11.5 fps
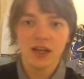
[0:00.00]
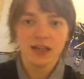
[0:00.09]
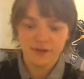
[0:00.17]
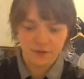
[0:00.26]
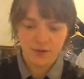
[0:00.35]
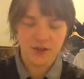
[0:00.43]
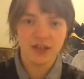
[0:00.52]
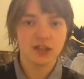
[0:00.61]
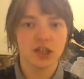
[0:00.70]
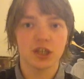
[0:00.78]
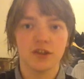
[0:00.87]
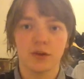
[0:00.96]
different things
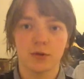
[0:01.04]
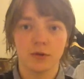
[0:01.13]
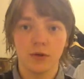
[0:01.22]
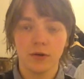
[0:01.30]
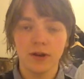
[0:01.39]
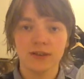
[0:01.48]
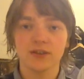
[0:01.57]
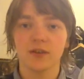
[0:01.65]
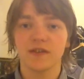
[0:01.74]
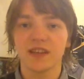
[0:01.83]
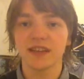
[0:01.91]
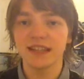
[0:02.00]
you can do, and all that sort
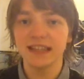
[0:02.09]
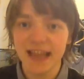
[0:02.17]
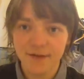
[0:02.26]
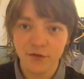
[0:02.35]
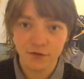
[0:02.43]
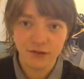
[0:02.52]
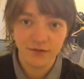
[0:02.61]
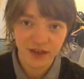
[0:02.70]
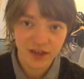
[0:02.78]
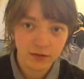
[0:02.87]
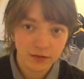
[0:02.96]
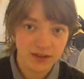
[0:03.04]
of thing they never
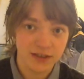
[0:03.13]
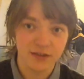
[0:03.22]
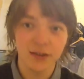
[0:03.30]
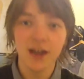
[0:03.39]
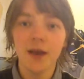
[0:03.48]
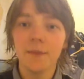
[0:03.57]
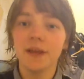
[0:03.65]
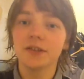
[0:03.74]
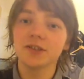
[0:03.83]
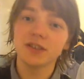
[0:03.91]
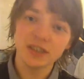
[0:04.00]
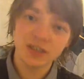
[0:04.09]
revealed to you,
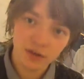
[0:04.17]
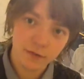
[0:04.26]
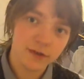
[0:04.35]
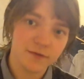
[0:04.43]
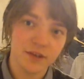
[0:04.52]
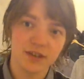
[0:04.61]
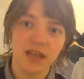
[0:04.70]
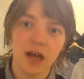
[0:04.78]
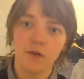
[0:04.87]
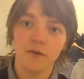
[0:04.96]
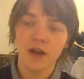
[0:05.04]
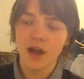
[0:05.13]
because you discover it for
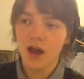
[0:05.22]
yourself.